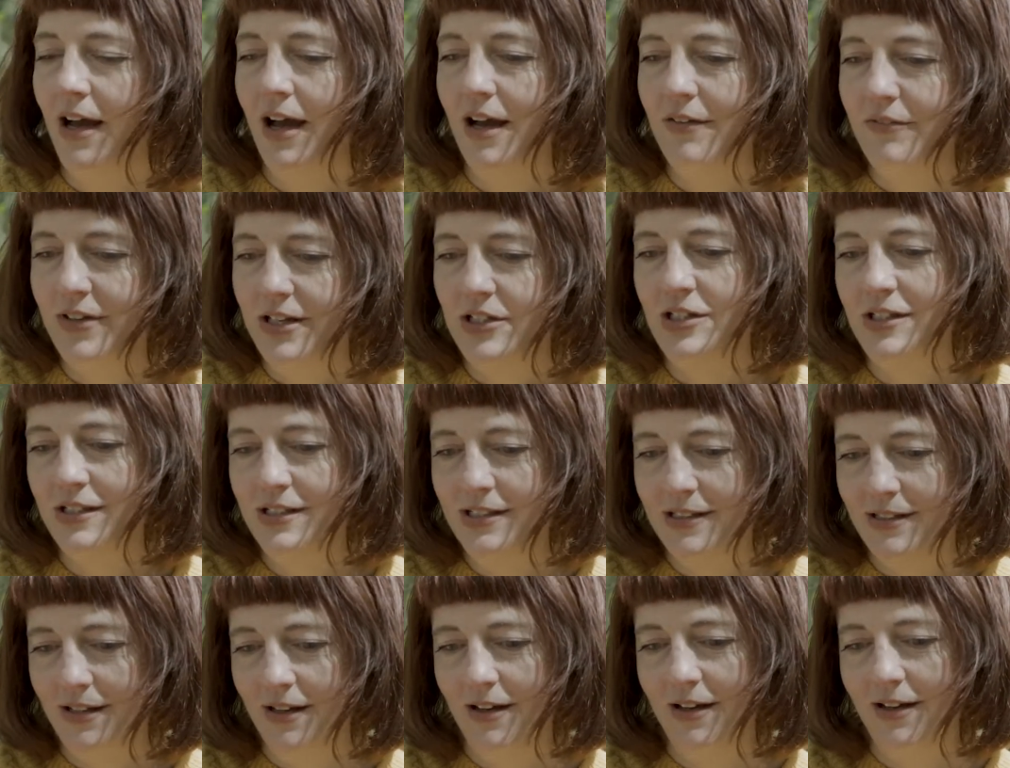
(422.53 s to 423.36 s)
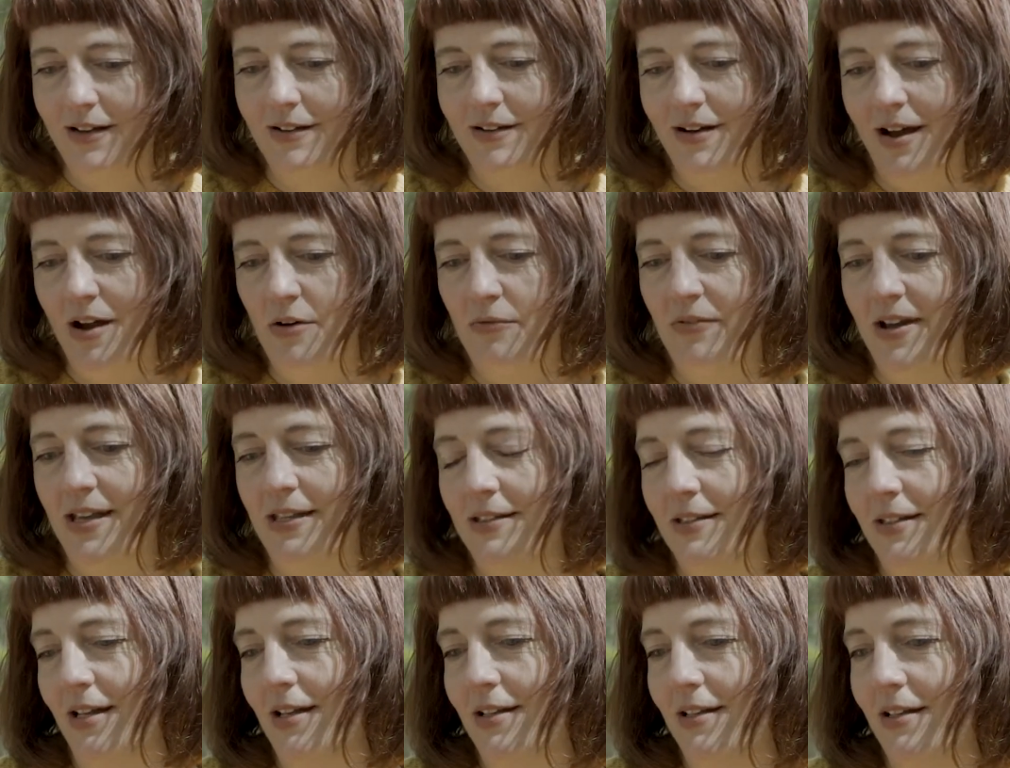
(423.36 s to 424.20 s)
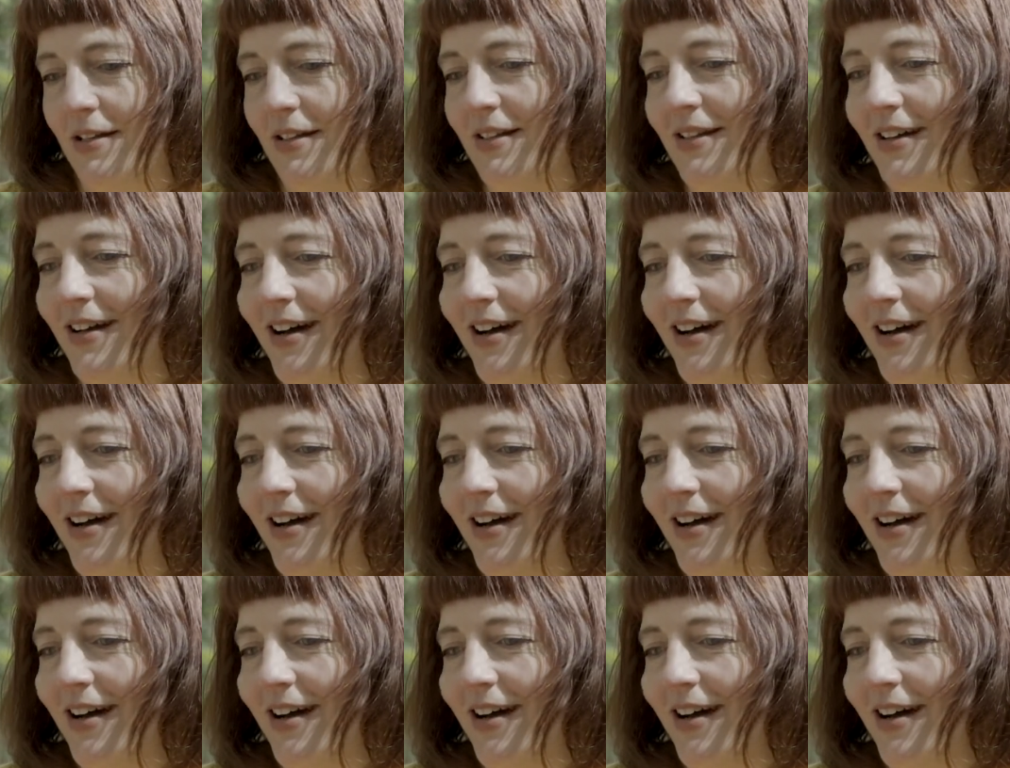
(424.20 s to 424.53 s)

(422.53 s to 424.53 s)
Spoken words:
which is a Western